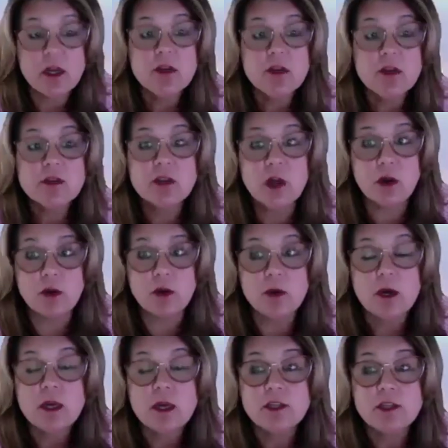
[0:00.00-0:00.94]
So
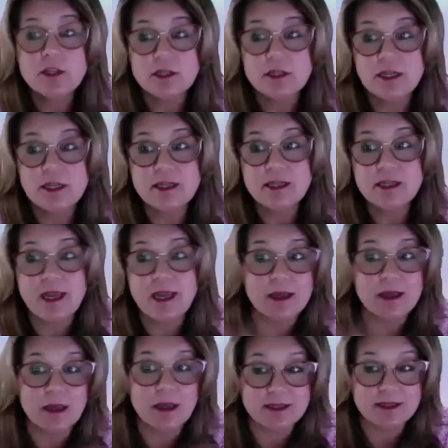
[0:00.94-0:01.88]
just as
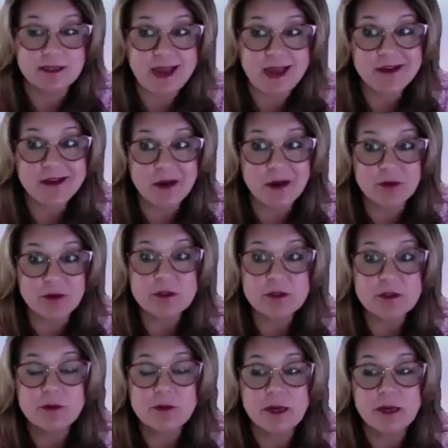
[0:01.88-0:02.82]
a side note,
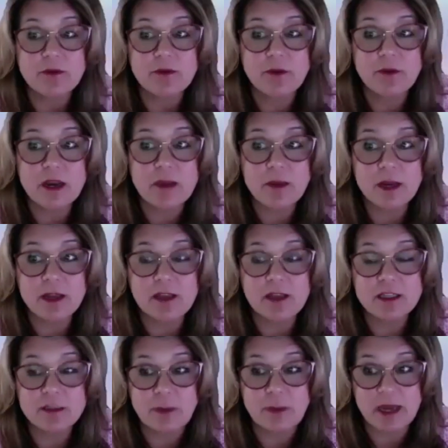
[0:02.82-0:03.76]
right, for anybody
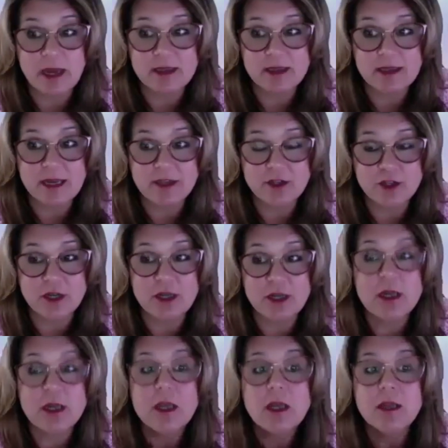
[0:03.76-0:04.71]
that's paying
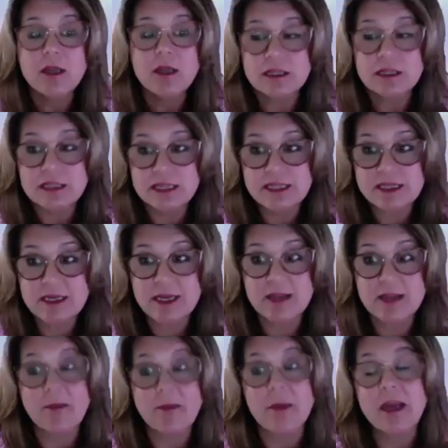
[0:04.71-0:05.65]
attention, that's
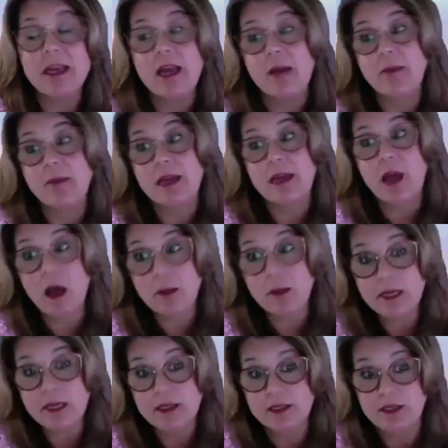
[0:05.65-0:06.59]
listening that might not be
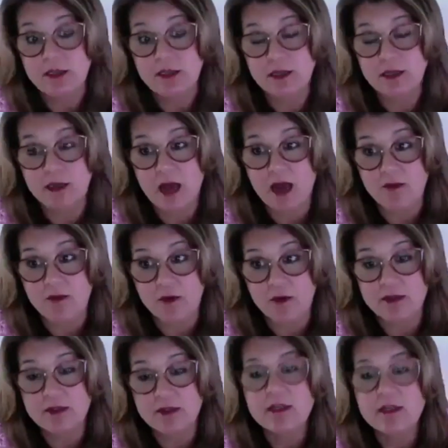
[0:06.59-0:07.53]
coming to the
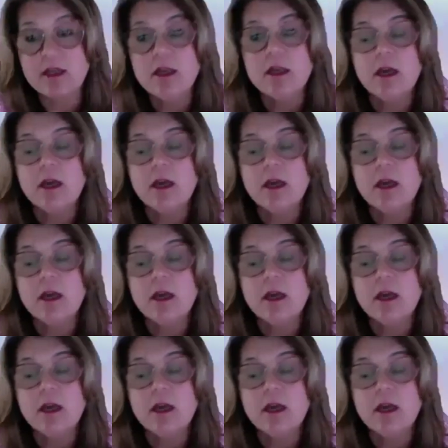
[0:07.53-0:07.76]
conference,